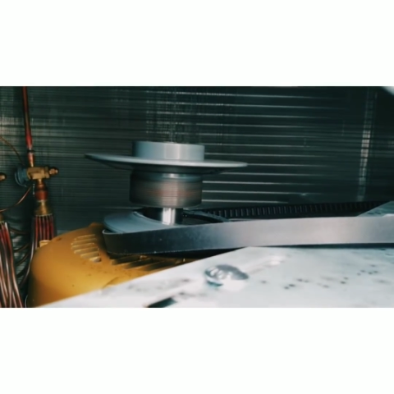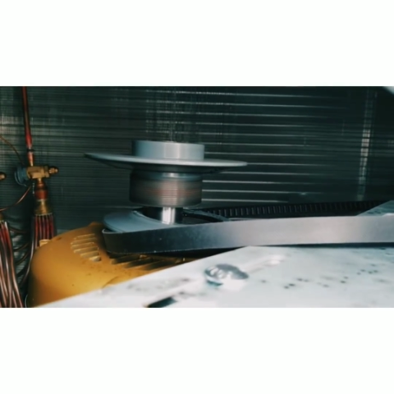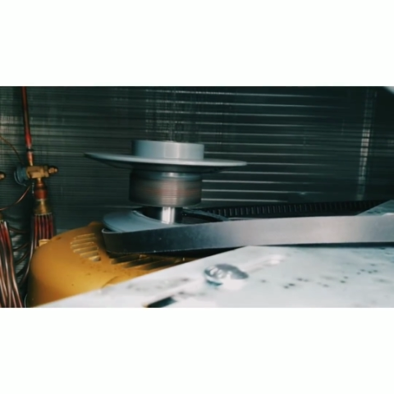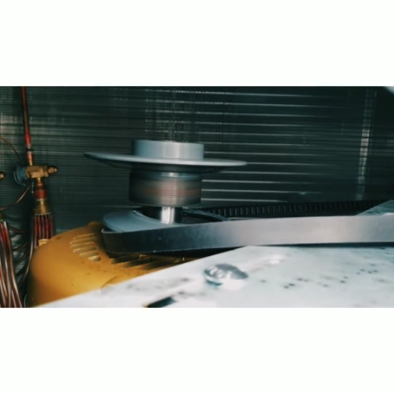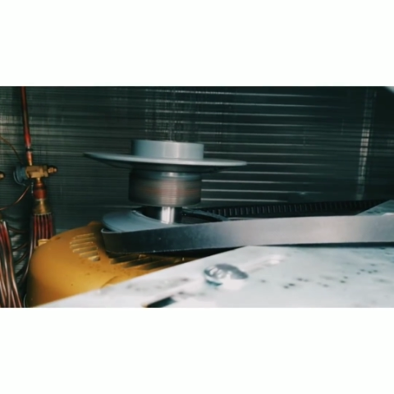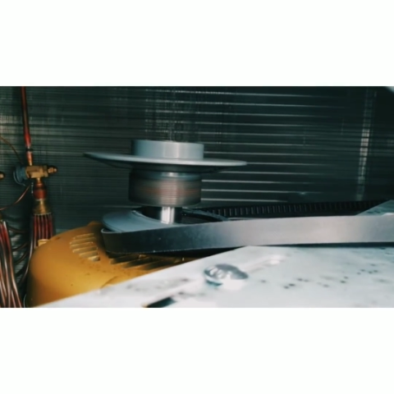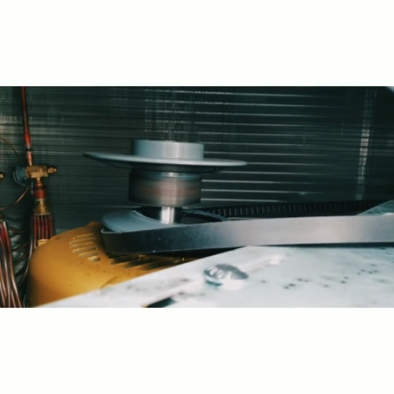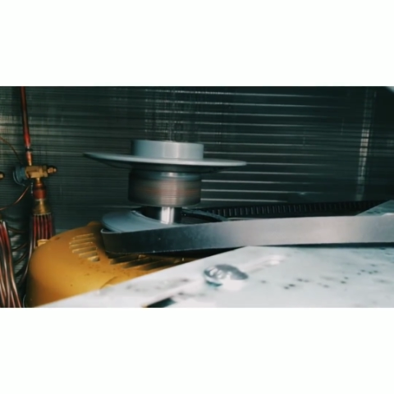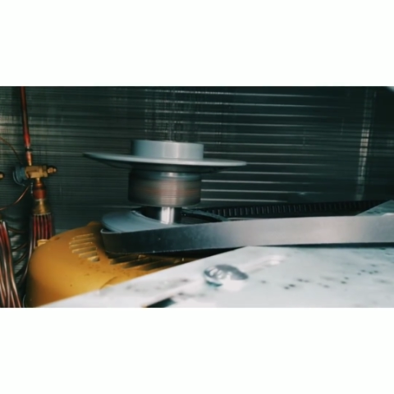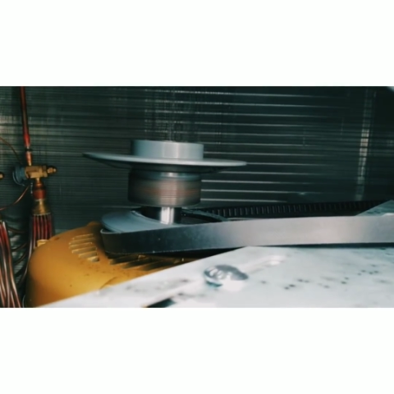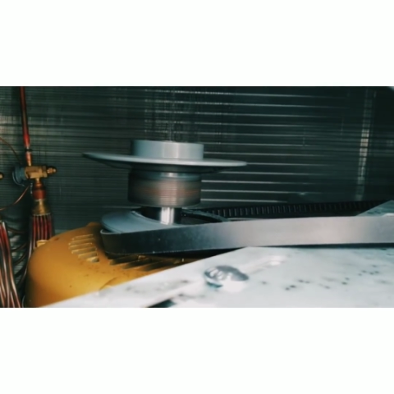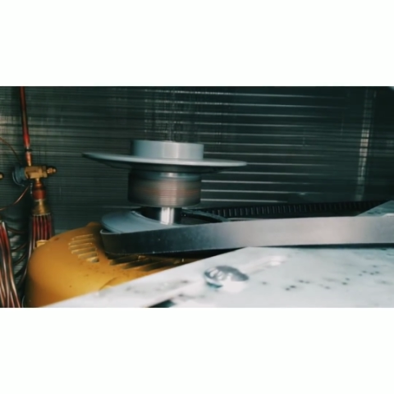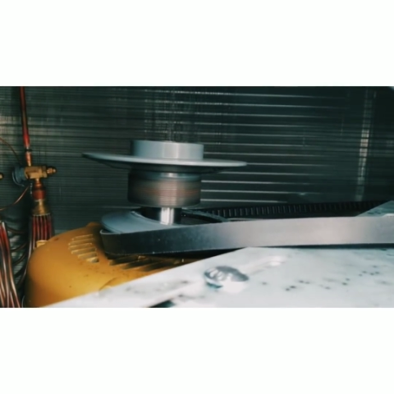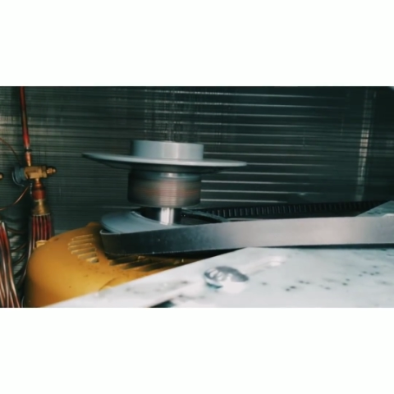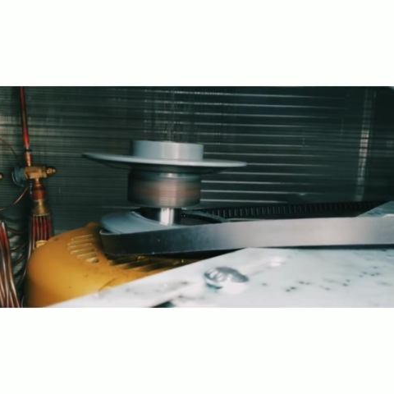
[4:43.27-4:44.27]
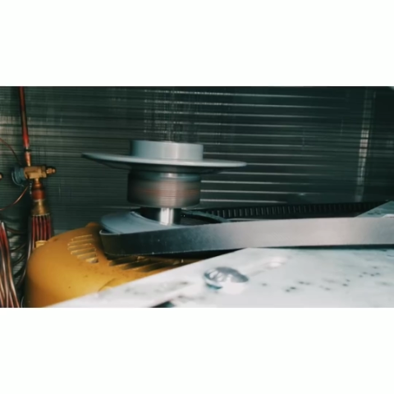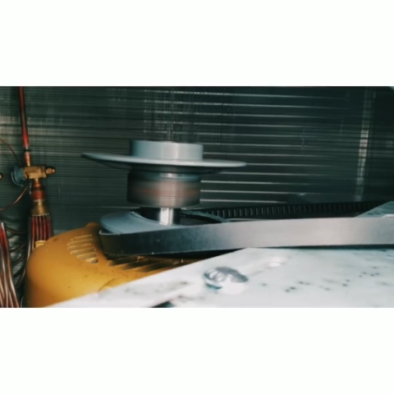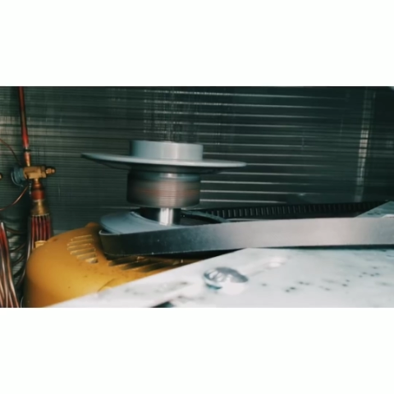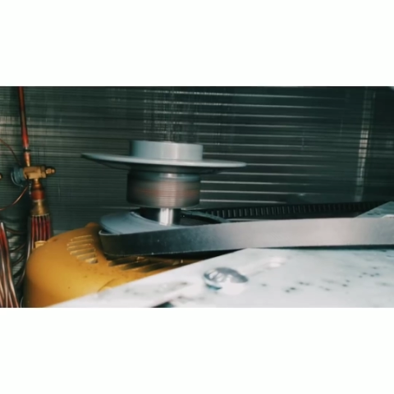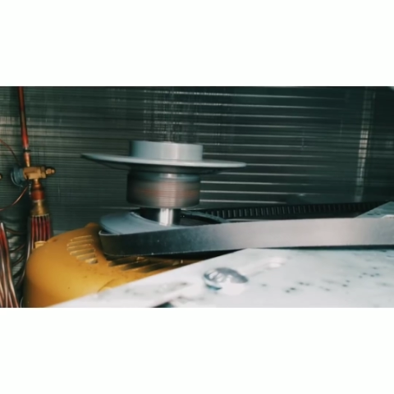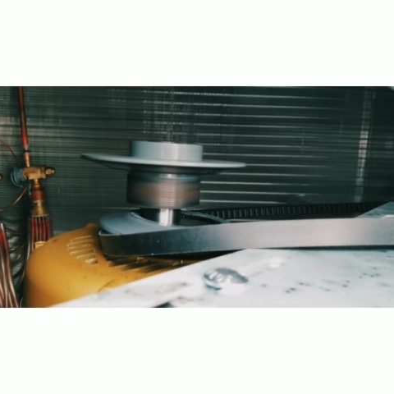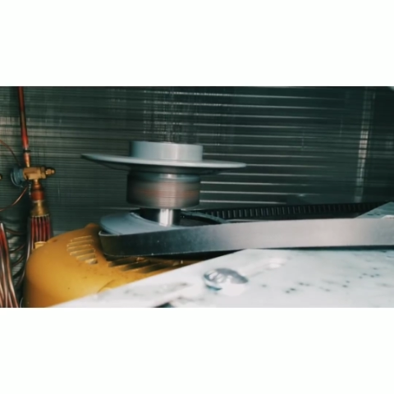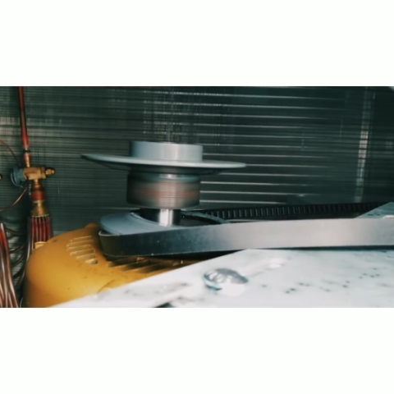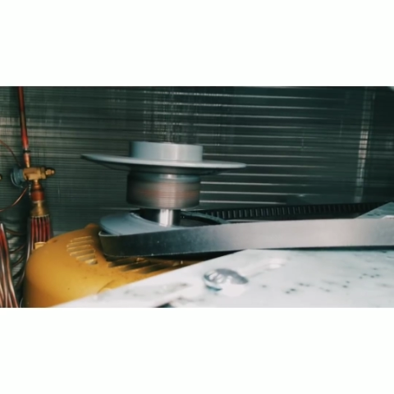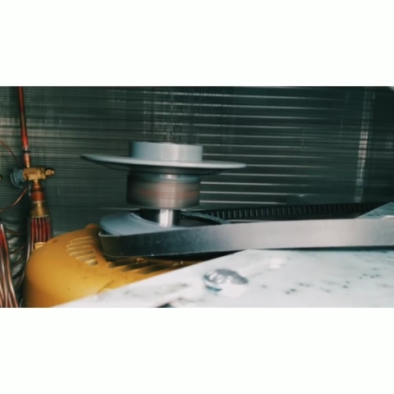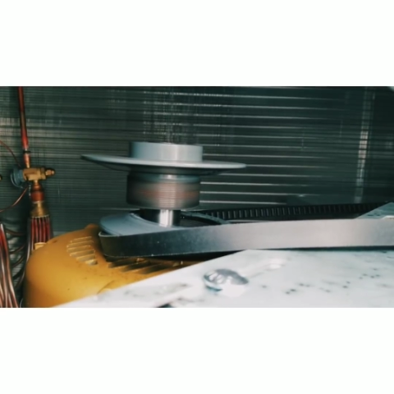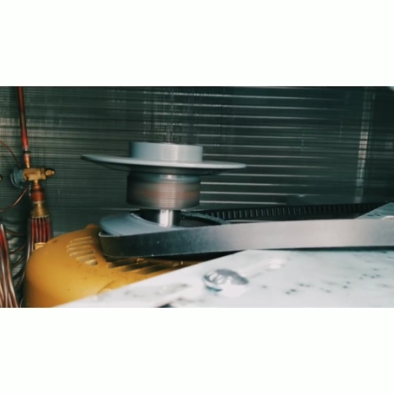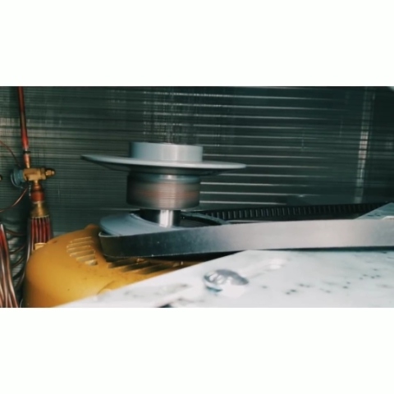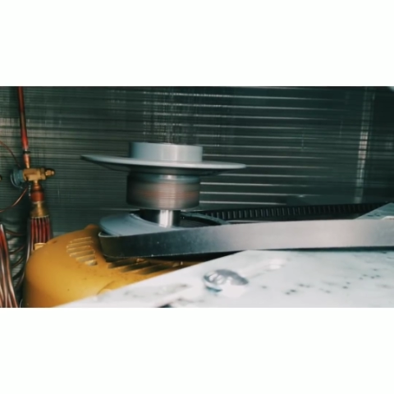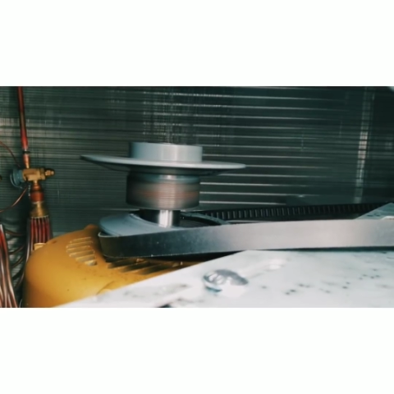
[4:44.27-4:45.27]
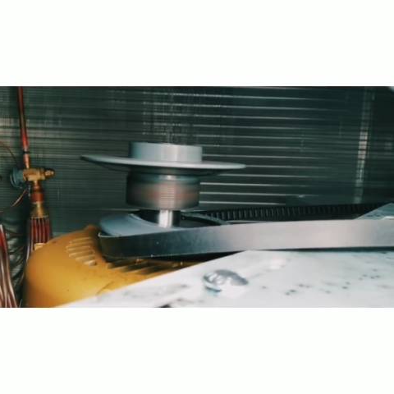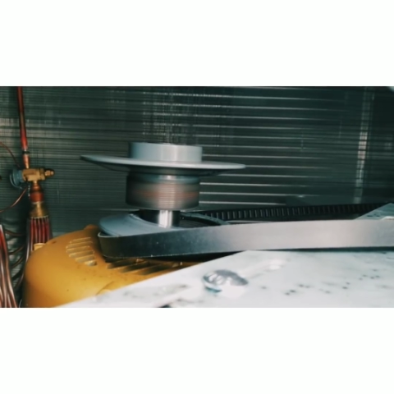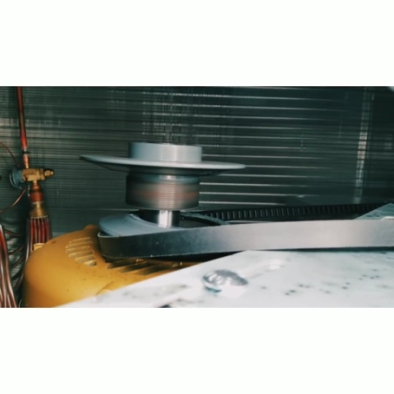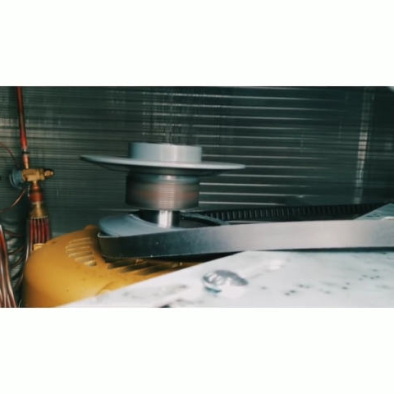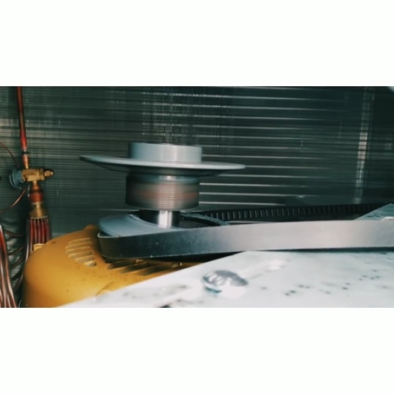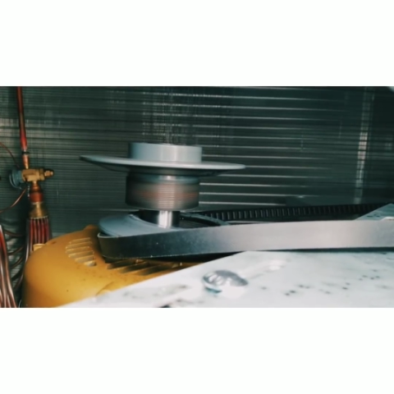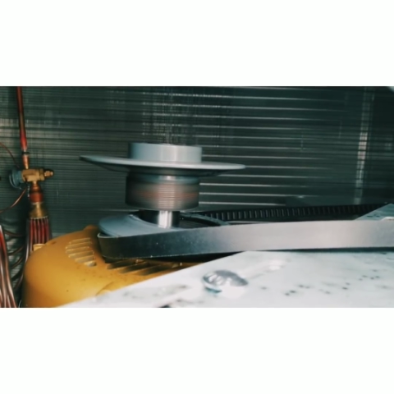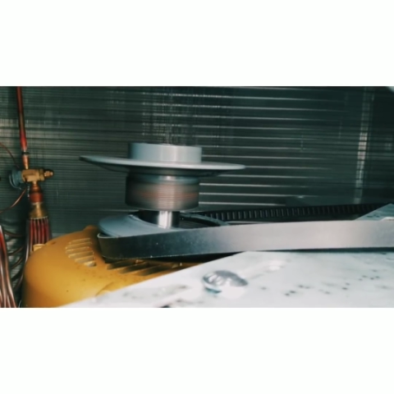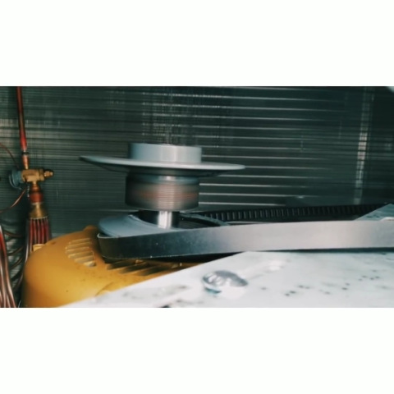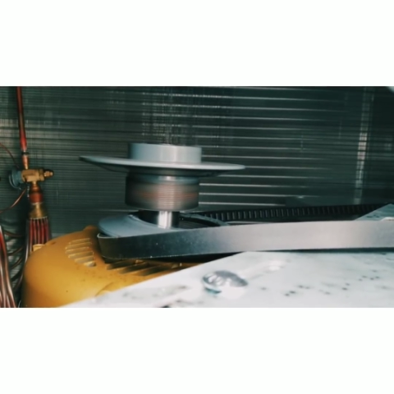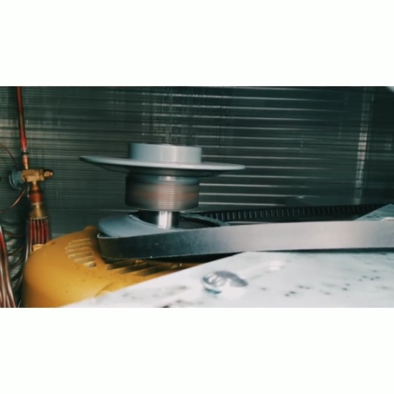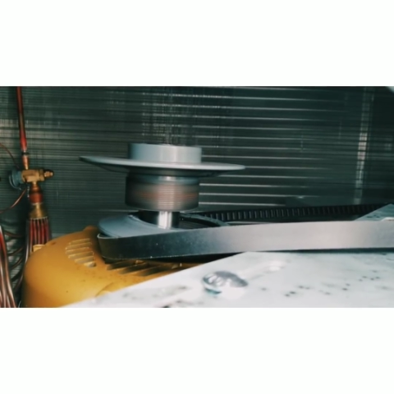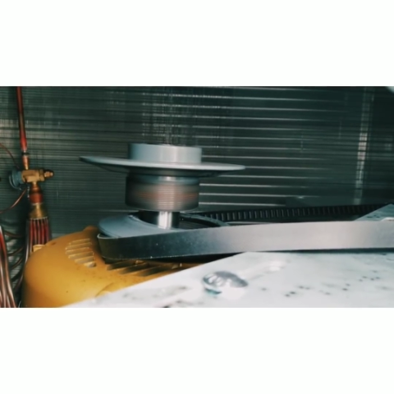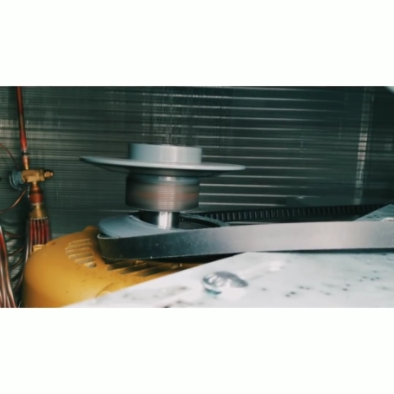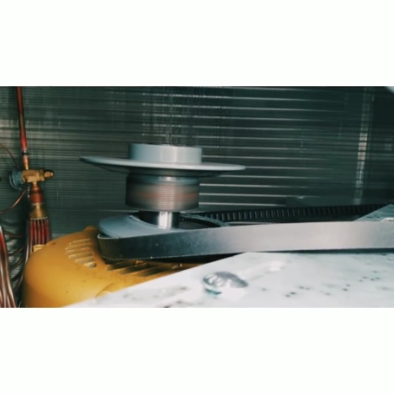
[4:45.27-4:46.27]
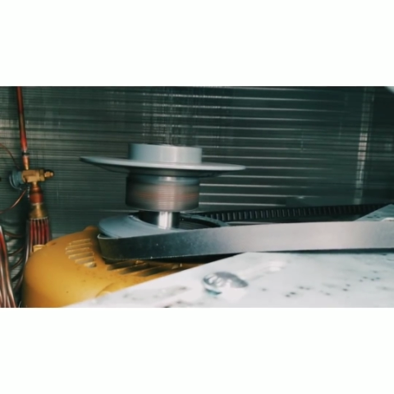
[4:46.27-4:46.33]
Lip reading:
(no speaker visible)